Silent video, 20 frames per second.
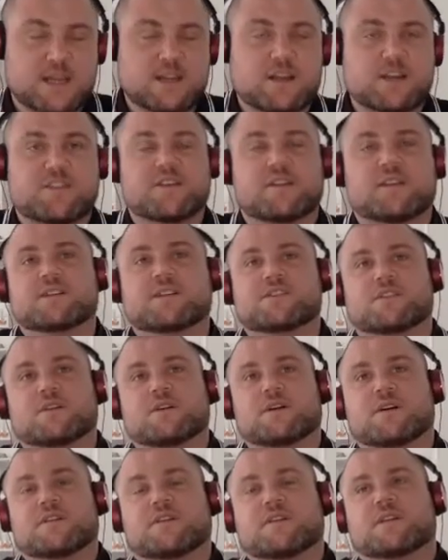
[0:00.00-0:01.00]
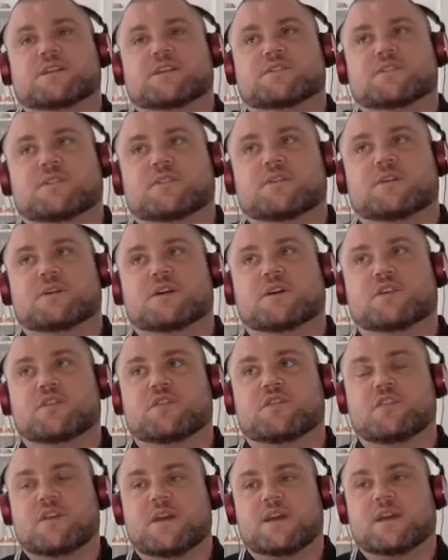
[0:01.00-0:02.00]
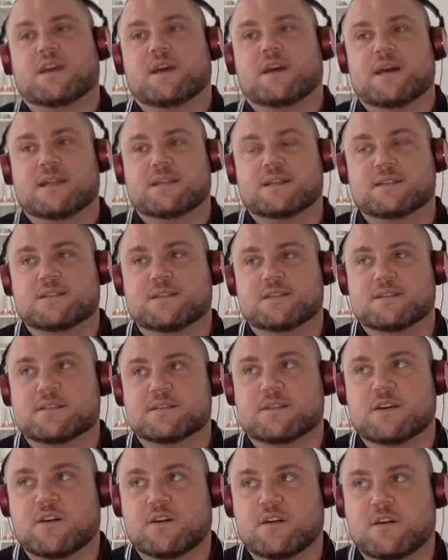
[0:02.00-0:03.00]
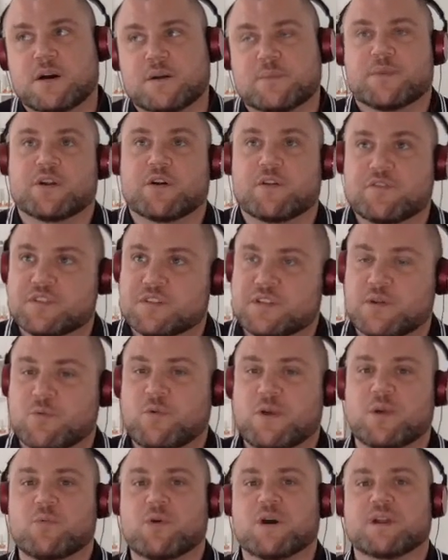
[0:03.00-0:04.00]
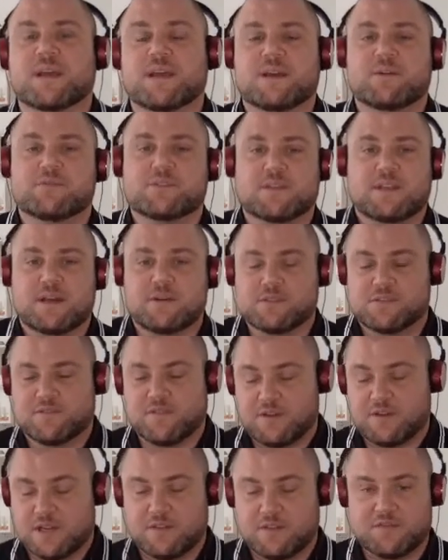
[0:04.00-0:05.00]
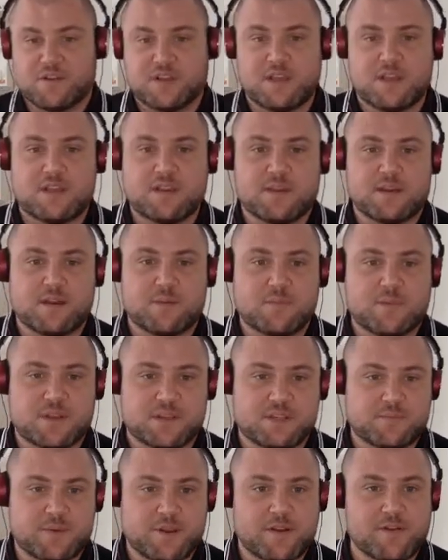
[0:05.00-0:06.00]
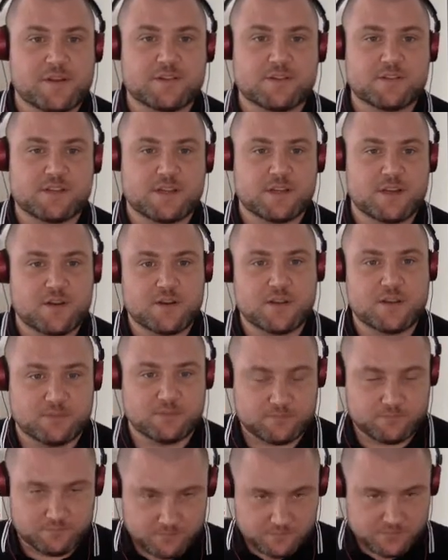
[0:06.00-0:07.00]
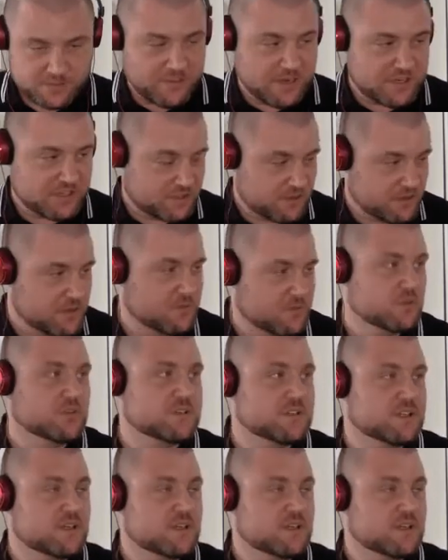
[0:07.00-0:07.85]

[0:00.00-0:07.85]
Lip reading: I think that's a good thing. And I mean, obviously, we won it. That was a very lovely experience, including smashing the award.